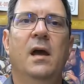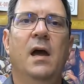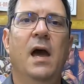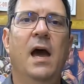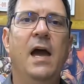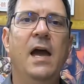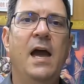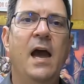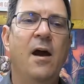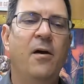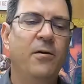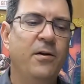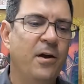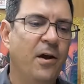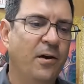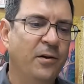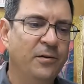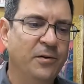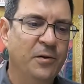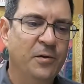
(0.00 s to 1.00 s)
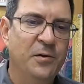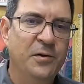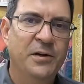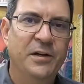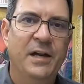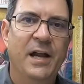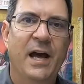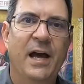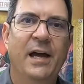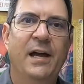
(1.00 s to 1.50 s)
Hey, how are y'all doing
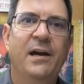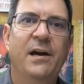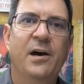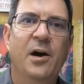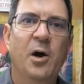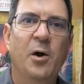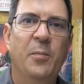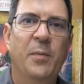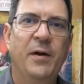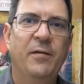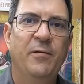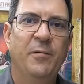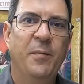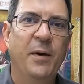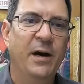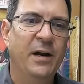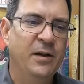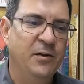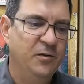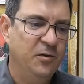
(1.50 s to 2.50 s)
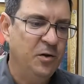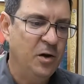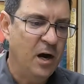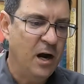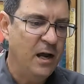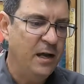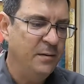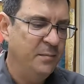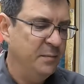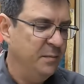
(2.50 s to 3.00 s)
today? Hope everybody's
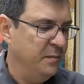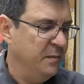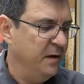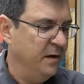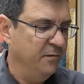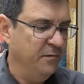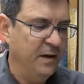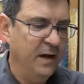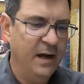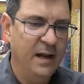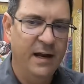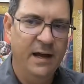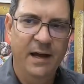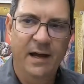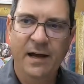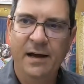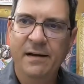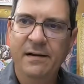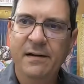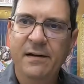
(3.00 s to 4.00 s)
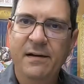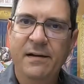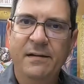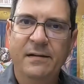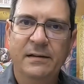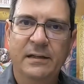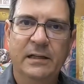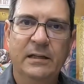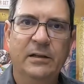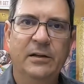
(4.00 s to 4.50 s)
great. Got a
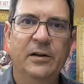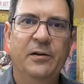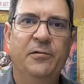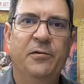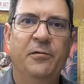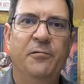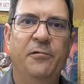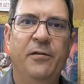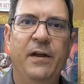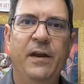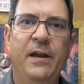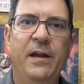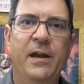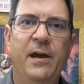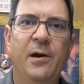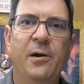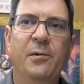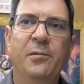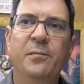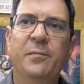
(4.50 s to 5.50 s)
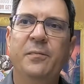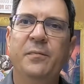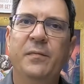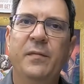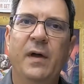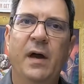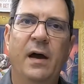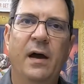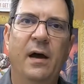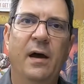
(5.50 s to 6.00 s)
little different video.
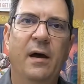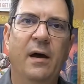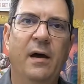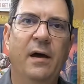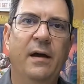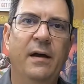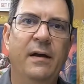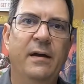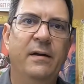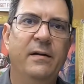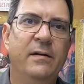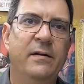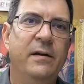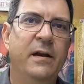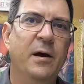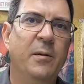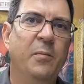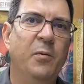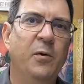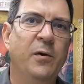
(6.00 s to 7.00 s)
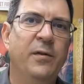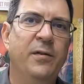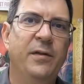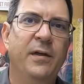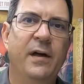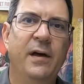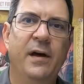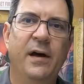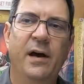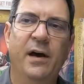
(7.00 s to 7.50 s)
I ended up with
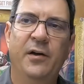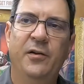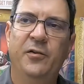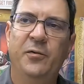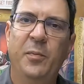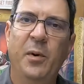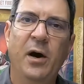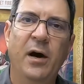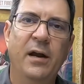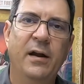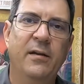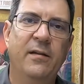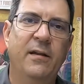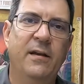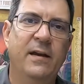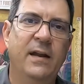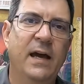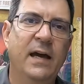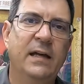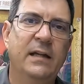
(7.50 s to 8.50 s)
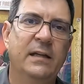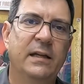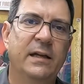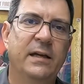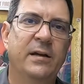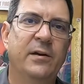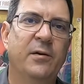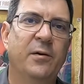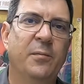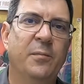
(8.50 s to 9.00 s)
a spot in the deck
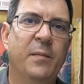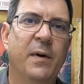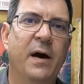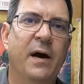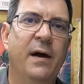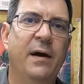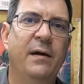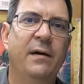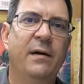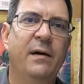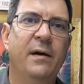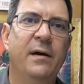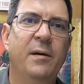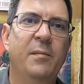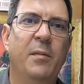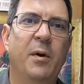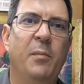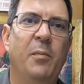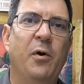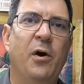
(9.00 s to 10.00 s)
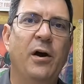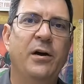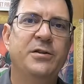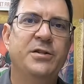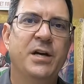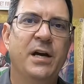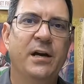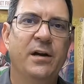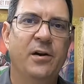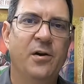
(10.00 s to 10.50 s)
lid on my
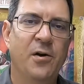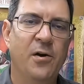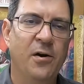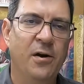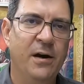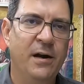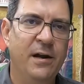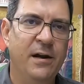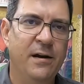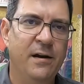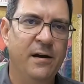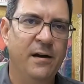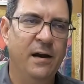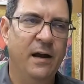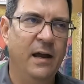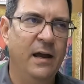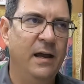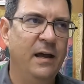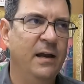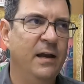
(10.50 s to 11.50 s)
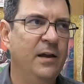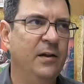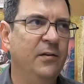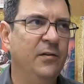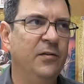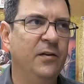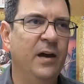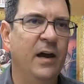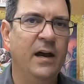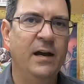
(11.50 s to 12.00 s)
project car here, and
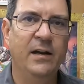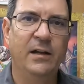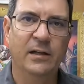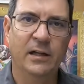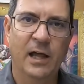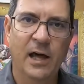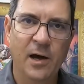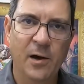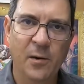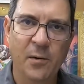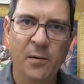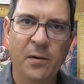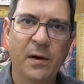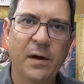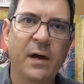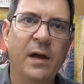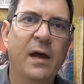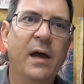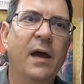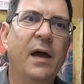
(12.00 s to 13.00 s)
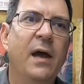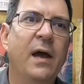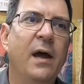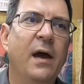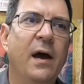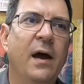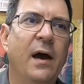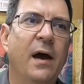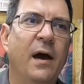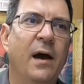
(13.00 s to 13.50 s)
it's kind of low.
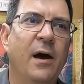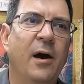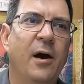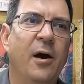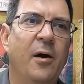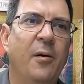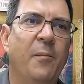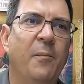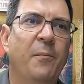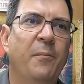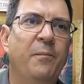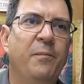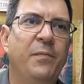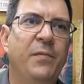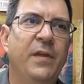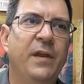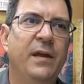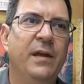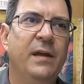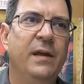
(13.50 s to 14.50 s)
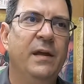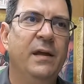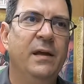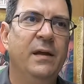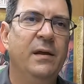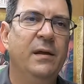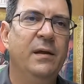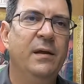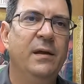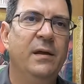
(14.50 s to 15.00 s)

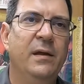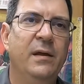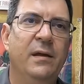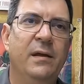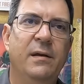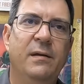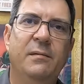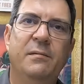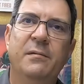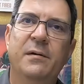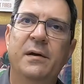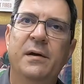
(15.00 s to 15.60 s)
The